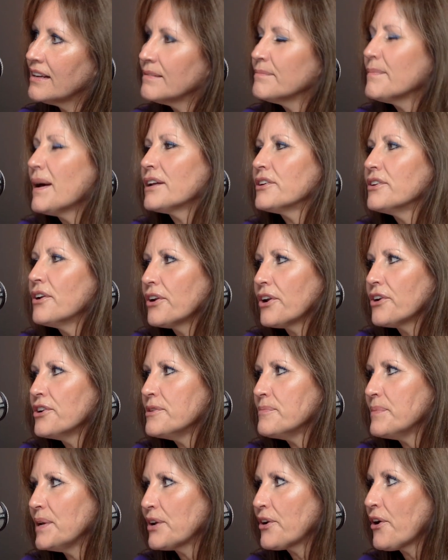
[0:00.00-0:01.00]
It might not
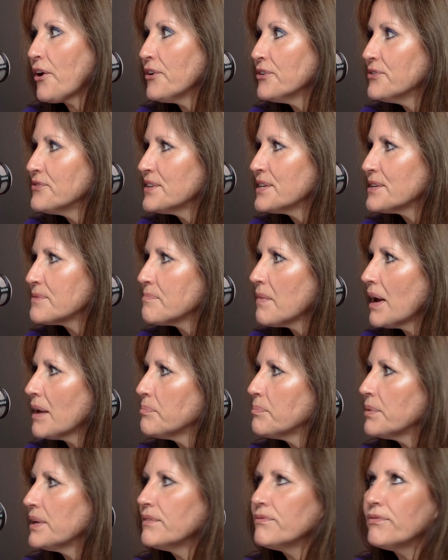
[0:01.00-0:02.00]
only be COVID, it might be